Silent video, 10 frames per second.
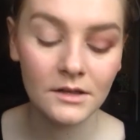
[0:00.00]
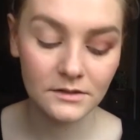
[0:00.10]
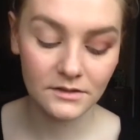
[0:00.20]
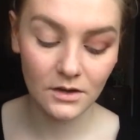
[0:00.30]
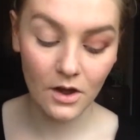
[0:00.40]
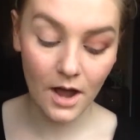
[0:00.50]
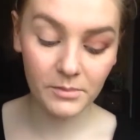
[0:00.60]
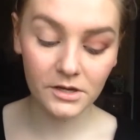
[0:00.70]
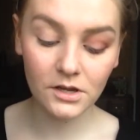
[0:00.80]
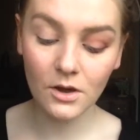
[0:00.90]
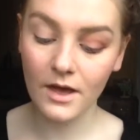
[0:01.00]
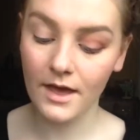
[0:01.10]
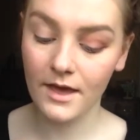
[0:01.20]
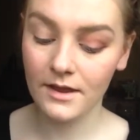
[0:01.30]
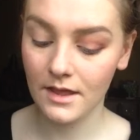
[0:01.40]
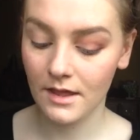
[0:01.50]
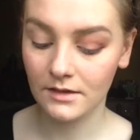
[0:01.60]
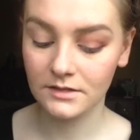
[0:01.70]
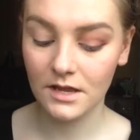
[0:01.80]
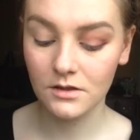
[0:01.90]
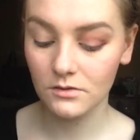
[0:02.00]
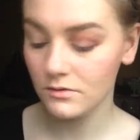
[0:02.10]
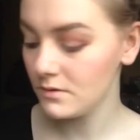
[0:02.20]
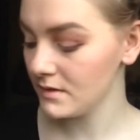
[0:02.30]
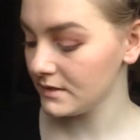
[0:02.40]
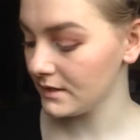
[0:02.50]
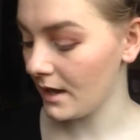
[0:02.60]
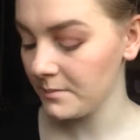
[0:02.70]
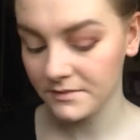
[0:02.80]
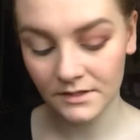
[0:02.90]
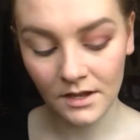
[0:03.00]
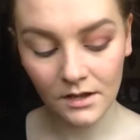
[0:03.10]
So I'm going to go ahead and take you through the steps